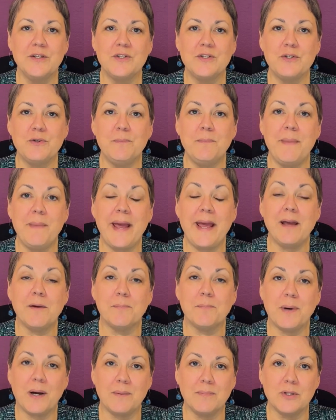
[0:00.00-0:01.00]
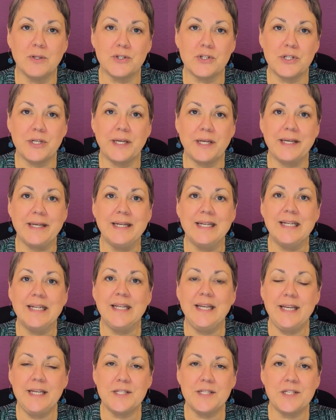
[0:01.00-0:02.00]
to make publishing
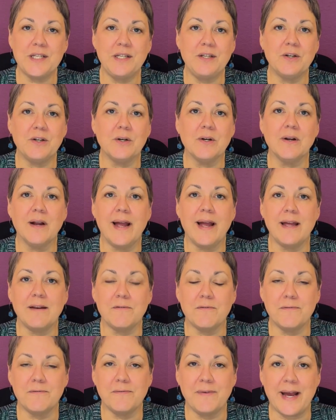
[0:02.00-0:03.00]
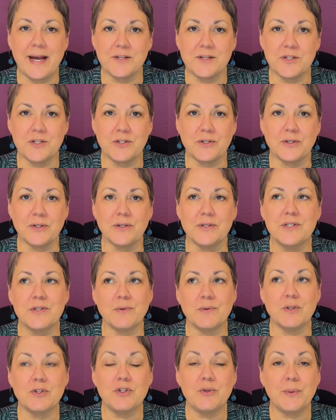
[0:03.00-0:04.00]
easier and faster
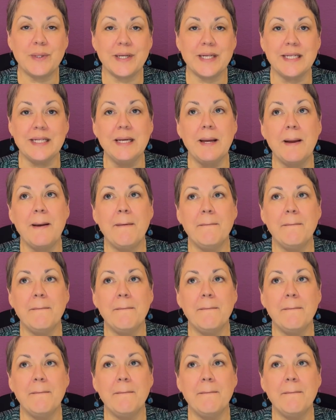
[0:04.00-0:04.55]
so that you can